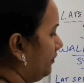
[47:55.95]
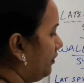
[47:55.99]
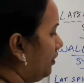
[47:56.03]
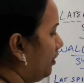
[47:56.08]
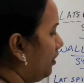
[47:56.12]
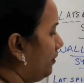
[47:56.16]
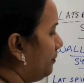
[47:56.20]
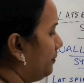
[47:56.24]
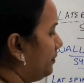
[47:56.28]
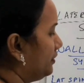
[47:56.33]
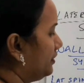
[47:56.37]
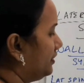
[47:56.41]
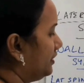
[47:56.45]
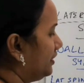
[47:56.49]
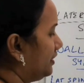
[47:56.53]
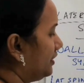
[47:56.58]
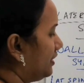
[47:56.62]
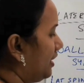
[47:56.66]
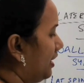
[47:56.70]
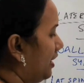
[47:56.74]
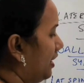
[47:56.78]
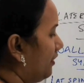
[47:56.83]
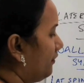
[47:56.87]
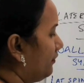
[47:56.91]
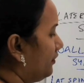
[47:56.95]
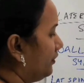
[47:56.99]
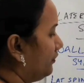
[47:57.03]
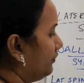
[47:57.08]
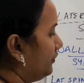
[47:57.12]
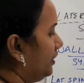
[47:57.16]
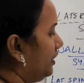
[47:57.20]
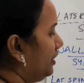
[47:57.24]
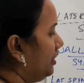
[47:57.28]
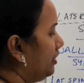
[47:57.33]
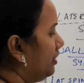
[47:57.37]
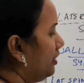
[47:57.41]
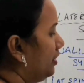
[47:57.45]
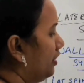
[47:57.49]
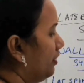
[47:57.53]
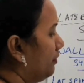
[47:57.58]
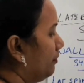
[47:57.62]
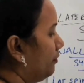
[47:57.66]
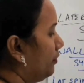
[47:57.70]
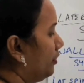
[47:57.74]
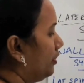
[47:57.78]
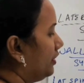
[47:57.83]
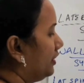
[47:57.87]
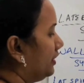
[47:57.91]
Opposite half of the
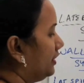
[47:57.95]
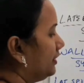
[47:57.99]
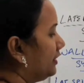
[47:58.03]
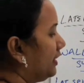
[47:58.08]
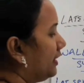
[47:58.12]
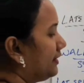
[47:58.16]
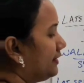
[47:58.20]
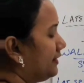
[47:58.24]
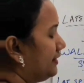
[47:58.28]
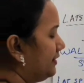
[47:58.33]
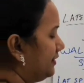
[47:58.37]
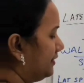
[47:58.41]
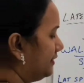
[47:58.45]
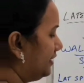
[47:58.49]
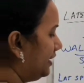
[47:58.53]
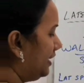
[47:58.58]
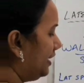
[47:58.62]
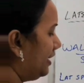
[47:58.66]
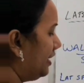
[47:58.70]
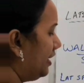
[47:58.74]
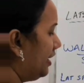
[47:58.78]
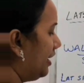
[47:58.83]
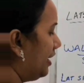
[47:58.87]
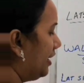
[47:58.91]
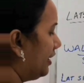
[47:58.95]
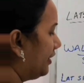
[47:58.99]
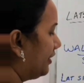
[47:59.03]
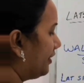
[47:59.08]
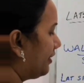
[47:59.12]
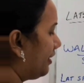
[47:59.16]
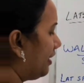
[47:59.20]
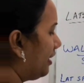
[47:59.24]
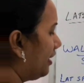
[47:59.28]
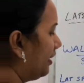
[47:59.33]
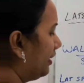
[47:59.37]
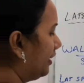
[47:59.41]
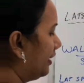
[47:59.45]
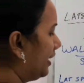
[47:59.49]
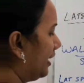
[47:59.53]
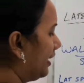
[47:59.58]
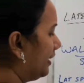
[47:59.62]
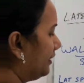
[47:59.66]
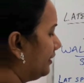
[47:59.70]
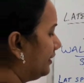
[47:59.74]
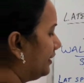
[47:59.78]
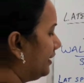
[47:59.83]
body, that is the trunk and